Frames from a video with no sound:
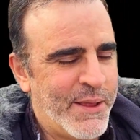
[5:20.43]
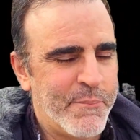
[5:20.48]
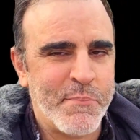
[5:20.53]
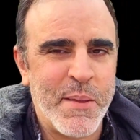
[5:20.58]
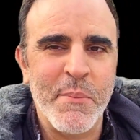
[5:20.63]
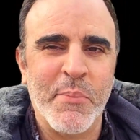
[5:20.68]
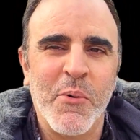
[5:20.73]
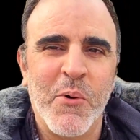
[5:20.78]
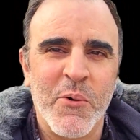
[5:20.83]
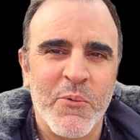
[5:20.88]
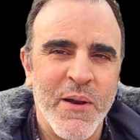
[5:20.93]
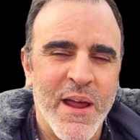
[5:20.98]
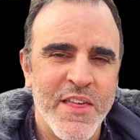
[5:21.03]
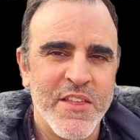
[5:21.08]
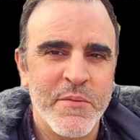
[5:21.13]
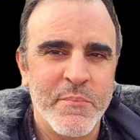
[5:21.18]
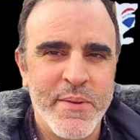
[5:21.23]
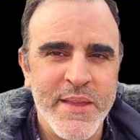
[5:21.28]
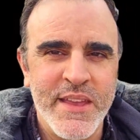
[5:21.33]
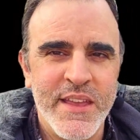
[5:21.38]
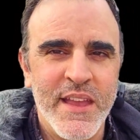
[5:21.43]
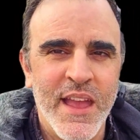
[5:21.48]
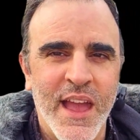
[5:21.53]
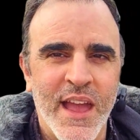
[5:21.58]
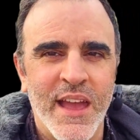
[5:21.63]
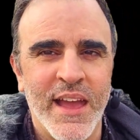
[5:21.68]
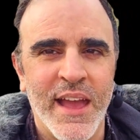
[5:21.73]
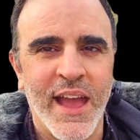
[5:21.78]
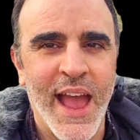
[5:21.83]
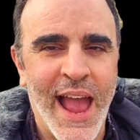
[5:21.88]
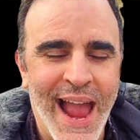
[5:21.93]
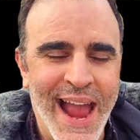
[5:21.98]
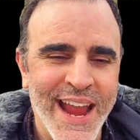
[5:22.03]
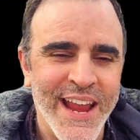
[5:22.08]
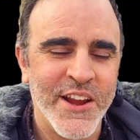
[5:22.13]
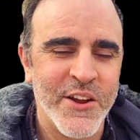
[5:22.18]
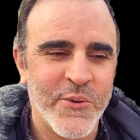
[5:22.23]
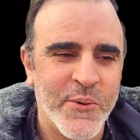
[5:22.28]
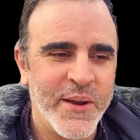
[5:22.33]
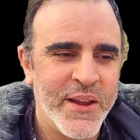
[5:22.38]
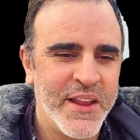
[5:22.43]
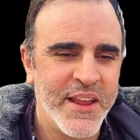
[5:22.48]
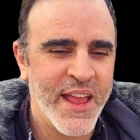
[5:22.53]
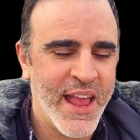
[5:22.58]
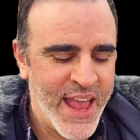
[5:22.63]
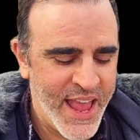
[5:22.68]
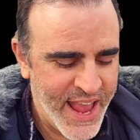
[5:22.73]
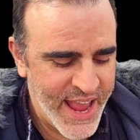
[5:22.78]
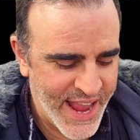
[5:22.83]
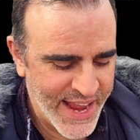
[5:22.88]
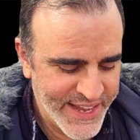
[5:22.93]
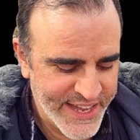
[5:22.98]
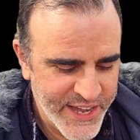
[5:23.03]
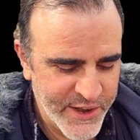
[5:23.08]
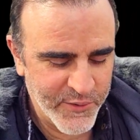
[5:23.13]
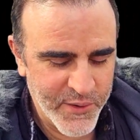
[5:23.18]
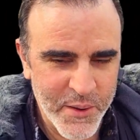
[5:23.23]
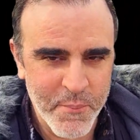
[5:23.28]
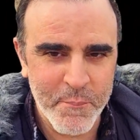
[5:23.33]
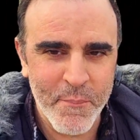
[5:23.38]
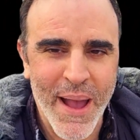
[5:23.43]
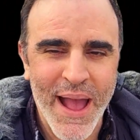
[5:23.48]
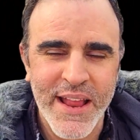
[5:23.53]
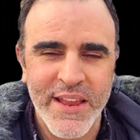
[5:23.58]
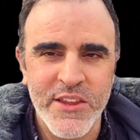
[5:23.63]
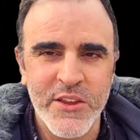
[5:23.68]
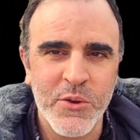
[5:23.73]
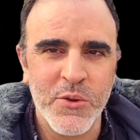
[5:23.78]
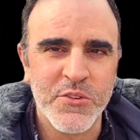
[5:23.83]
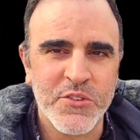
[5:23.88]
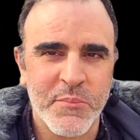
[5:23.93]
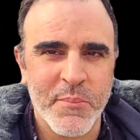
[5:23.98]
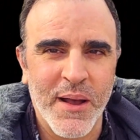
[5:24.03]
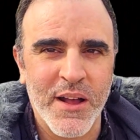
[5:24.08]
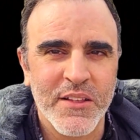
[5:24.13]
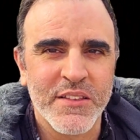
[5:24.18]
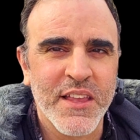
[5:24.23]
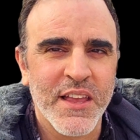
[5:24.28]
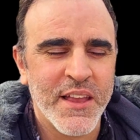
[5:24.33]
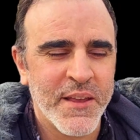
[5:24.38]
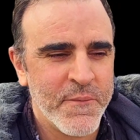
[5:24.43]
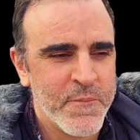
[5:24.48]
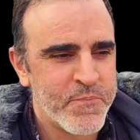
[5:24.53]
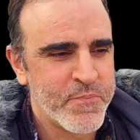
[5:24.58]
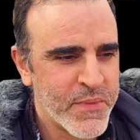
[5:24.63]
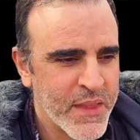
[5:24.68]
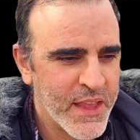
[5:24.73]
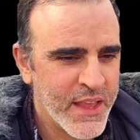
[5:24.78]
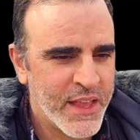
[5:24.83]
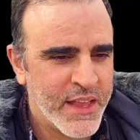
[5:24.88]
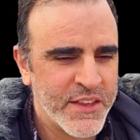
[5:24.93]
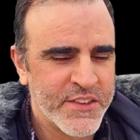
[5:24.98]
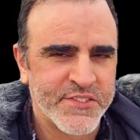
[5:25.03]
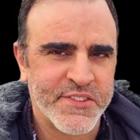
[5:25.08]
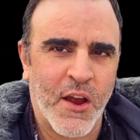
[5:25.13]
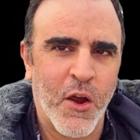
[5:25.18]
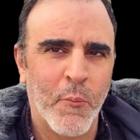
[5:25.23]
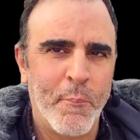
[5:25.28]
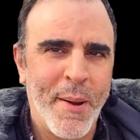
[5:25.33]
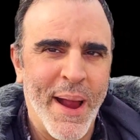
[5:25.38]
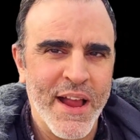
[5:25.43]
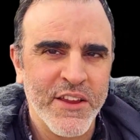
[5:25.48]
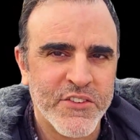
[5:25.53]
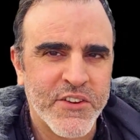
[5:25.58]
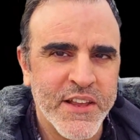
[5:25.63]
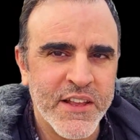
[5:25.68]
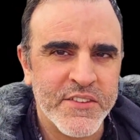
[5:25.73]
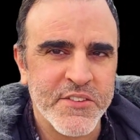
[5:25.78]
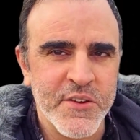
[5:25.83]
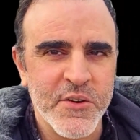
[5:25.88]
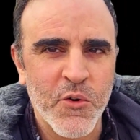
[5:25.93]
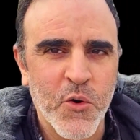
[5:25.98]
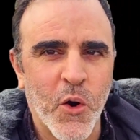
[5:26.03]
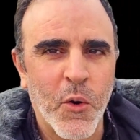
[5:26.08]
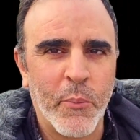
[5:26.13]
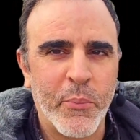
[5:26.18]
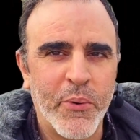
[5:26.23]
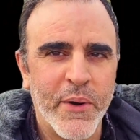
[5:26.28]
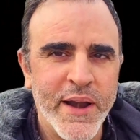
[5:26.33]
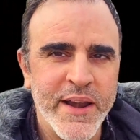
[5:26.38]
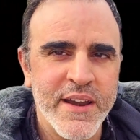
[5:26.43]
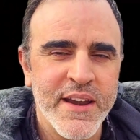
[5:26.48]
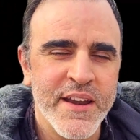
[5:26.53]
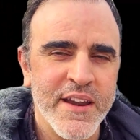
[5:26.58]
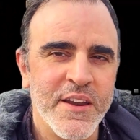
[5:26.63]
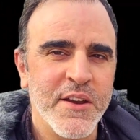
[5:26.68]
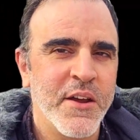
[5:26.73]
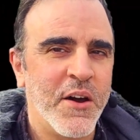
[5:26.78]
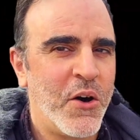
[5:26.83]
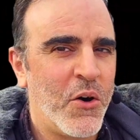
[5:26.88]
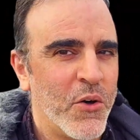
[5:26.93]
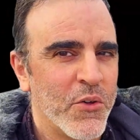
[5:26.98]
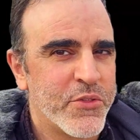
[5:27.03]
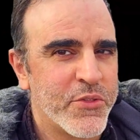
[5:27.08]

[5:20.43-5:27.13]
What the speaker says: people would rather be angry and hearing bad news about Sour Patch Kids Incorporated and all